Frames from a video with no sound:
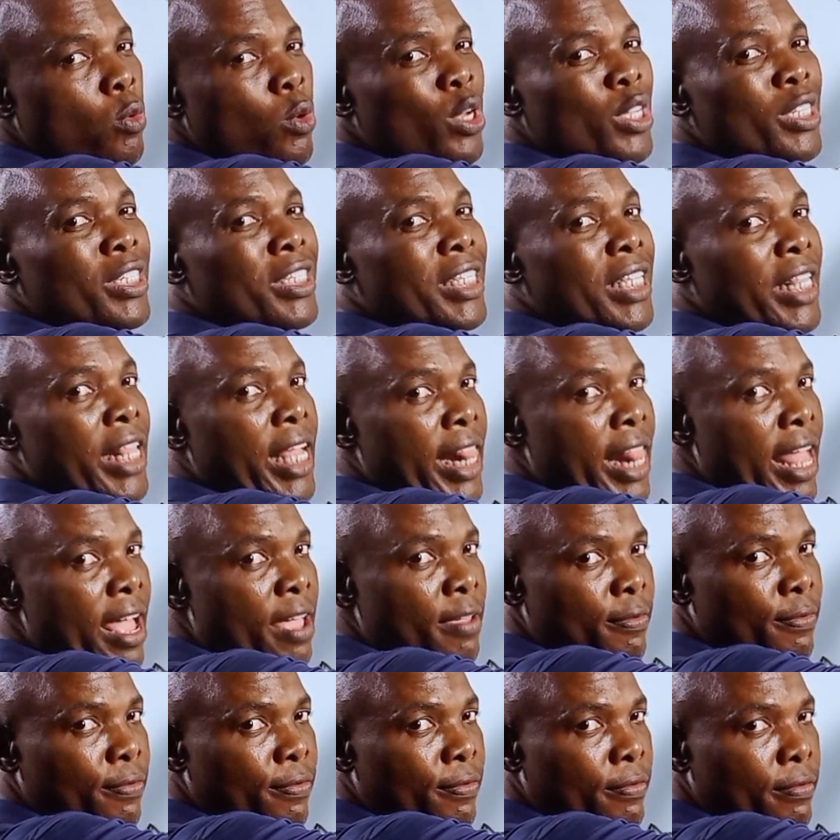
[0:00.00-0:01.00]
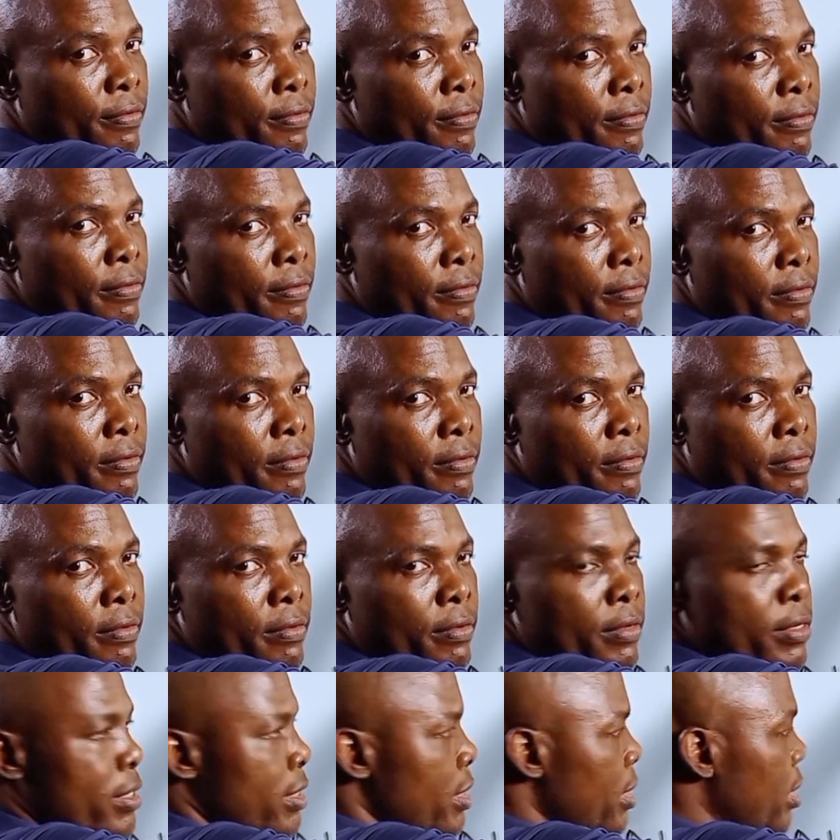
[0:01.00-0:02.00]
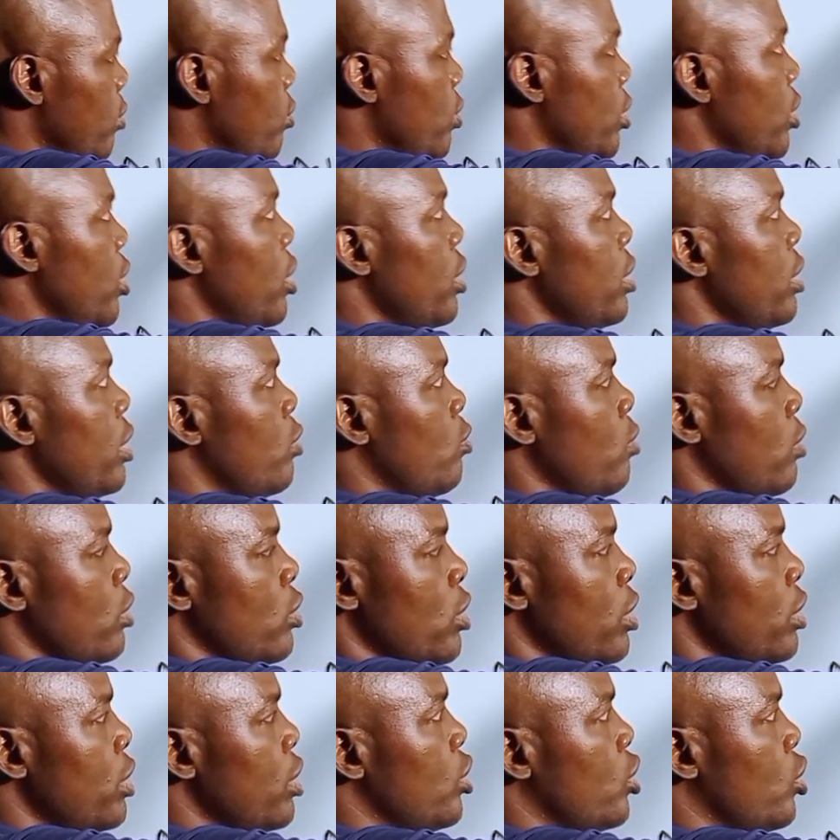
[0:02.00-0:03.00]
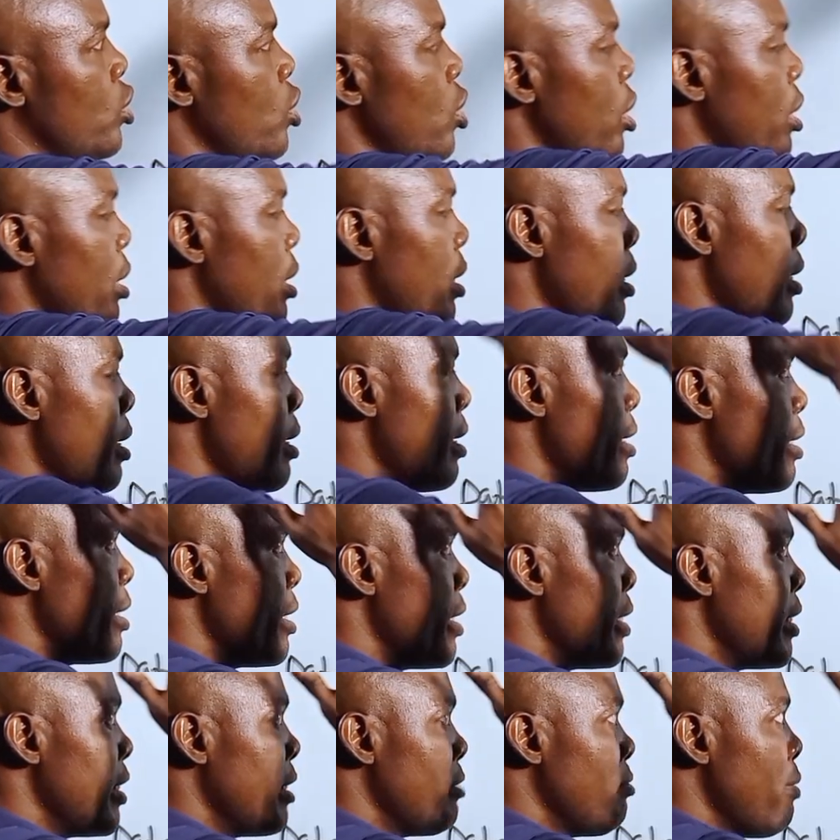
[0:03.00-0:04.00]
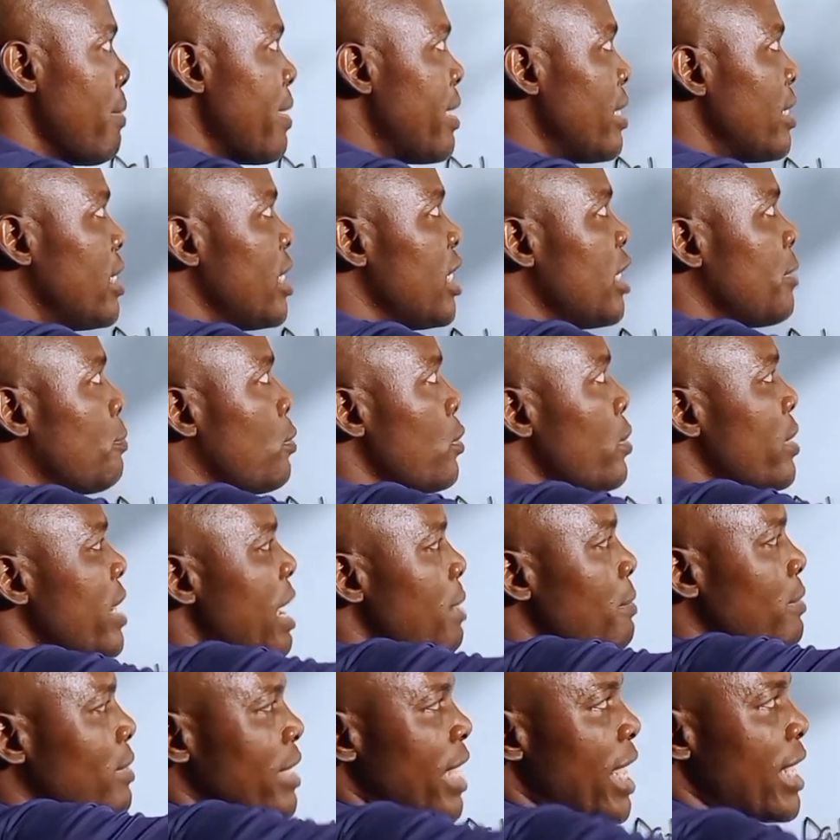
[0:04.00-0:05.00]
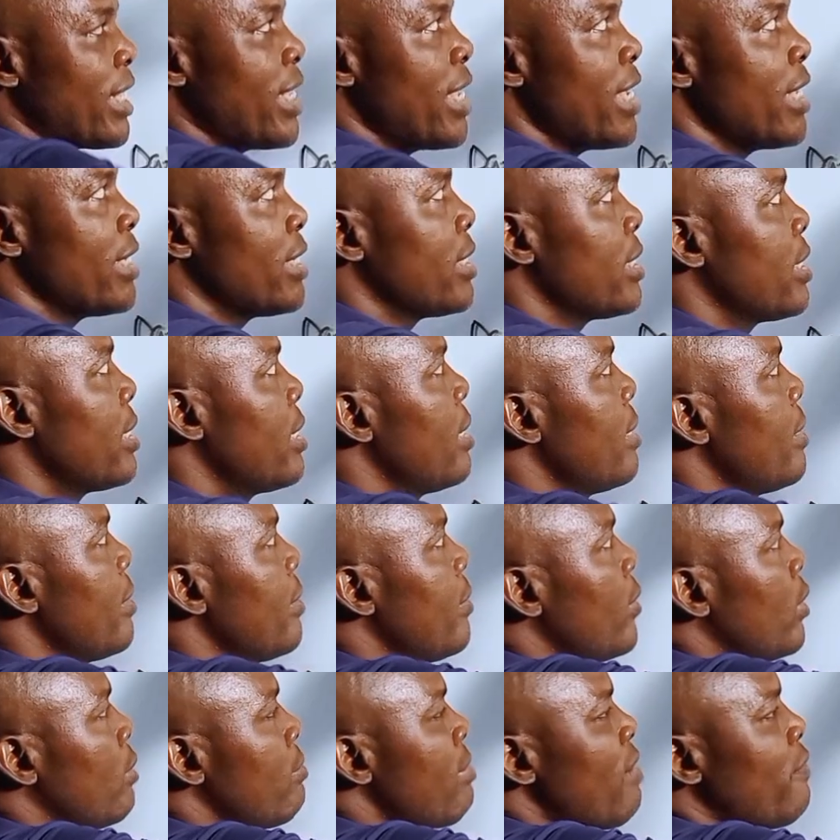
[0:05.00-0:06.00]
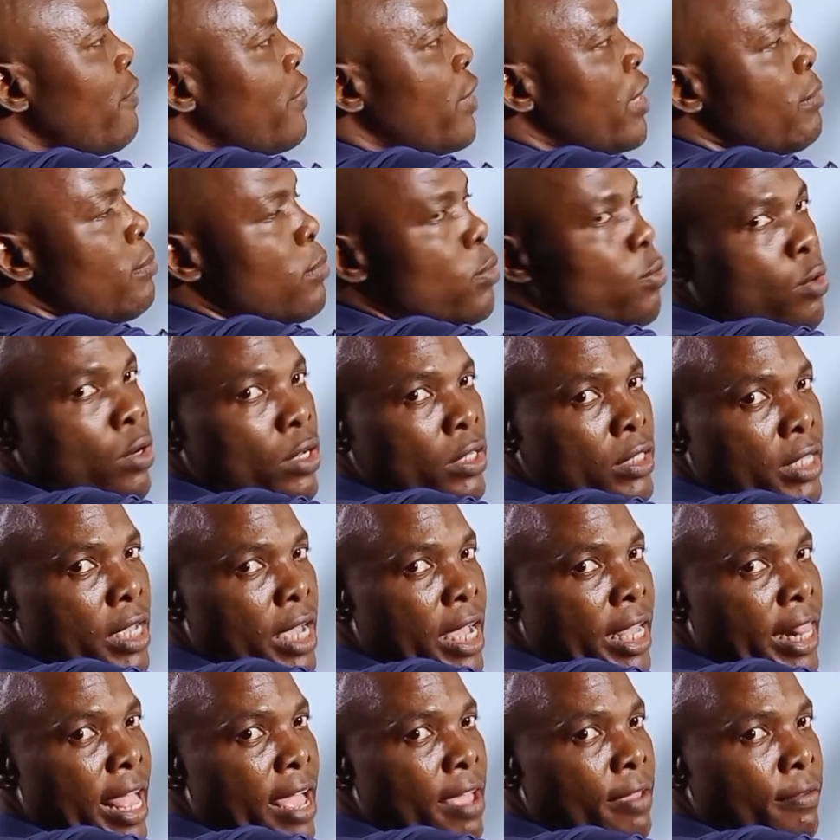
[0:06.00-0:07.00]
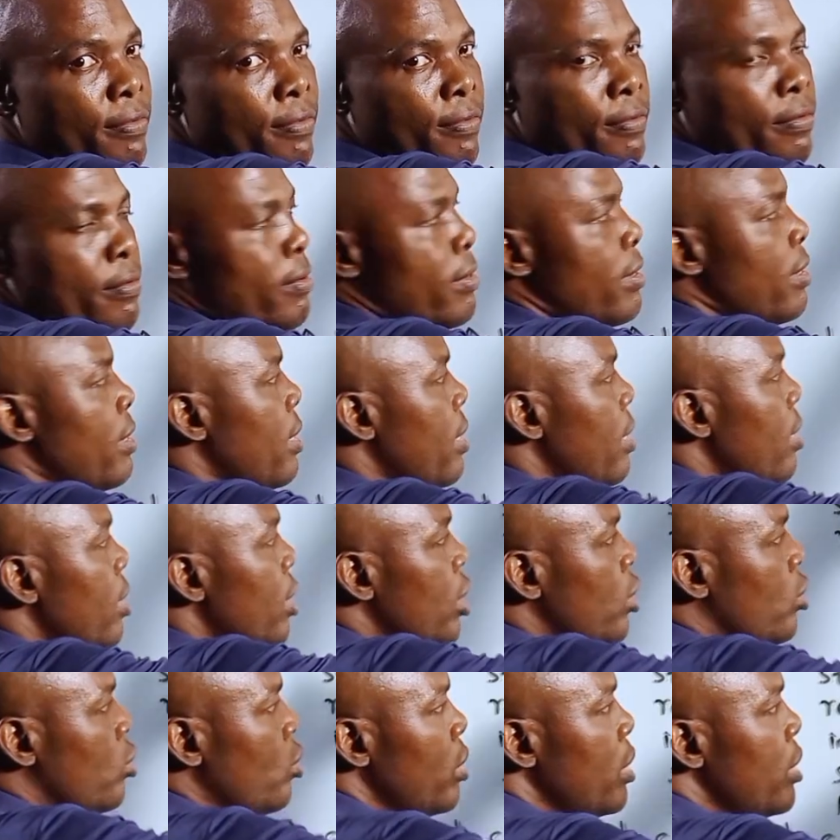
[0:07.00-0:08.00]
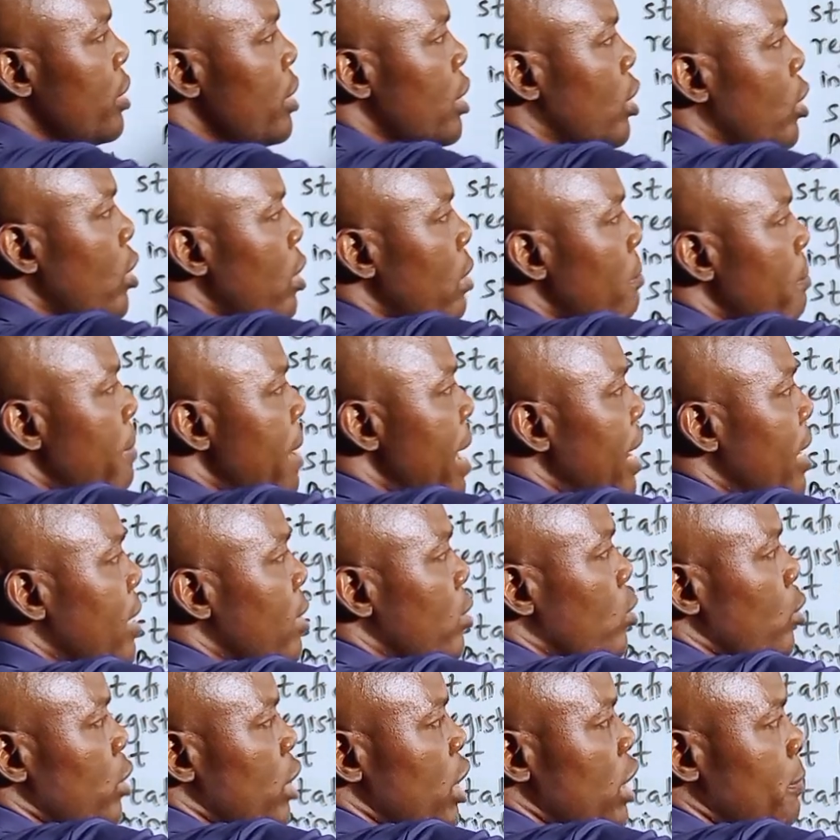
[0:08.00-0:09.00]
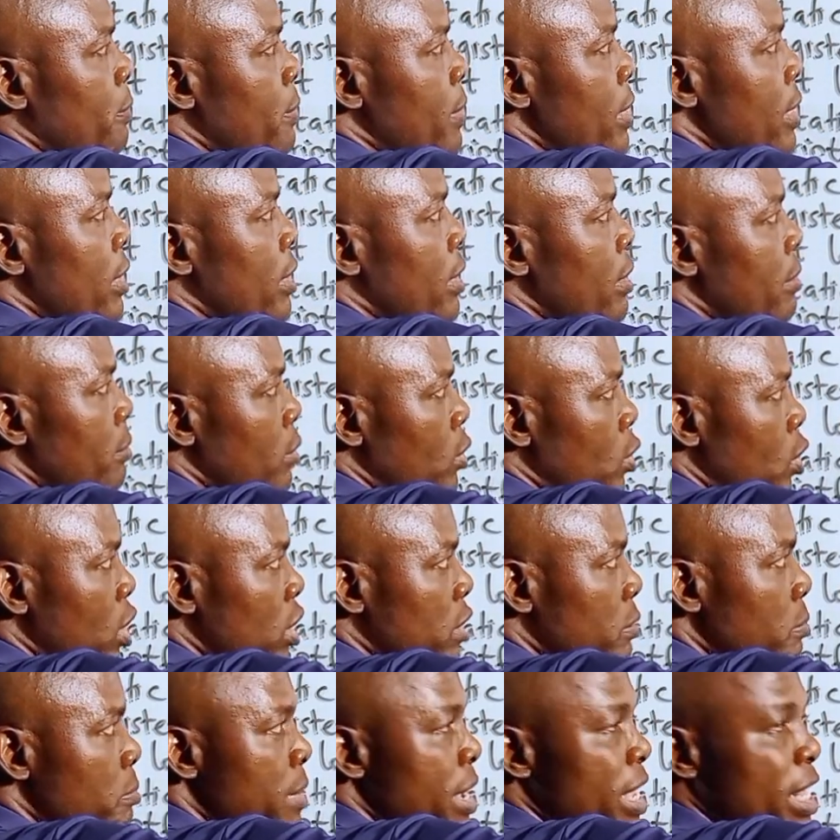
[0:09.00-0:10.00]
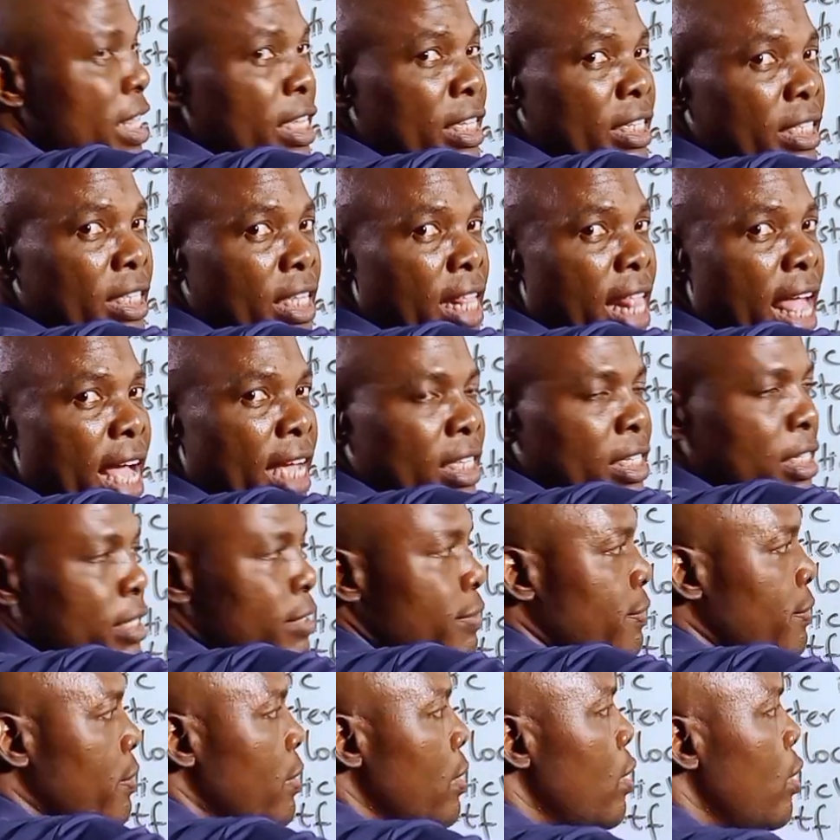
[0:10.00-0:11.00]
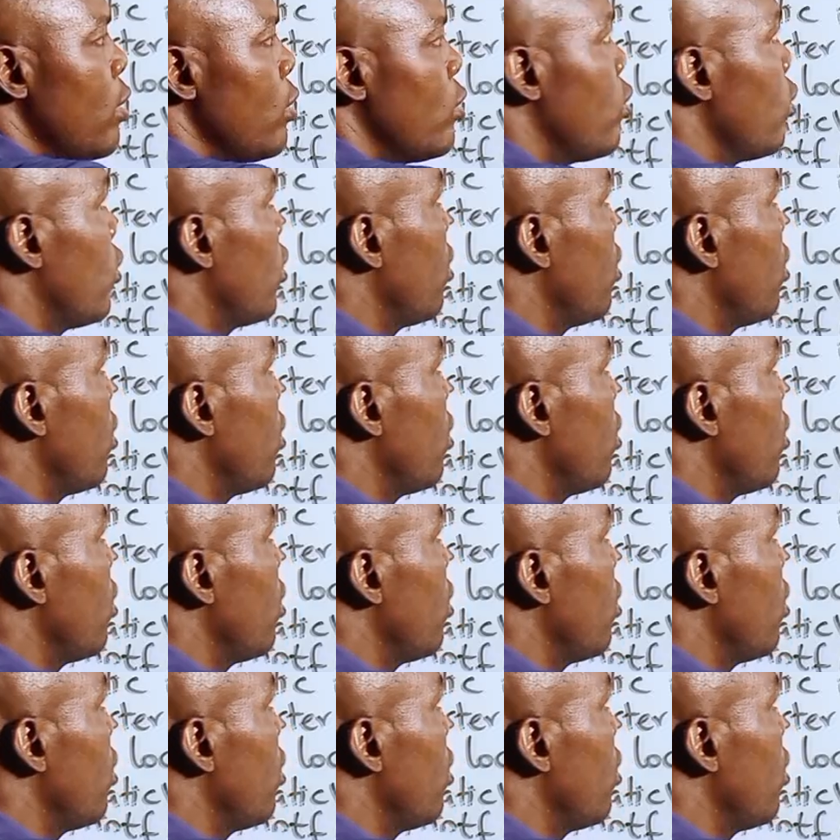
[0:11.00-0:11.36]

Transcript: was still alive. It was not destroyed. The moment this program started, global variable was alive. It only returned back to this place because main is still active. So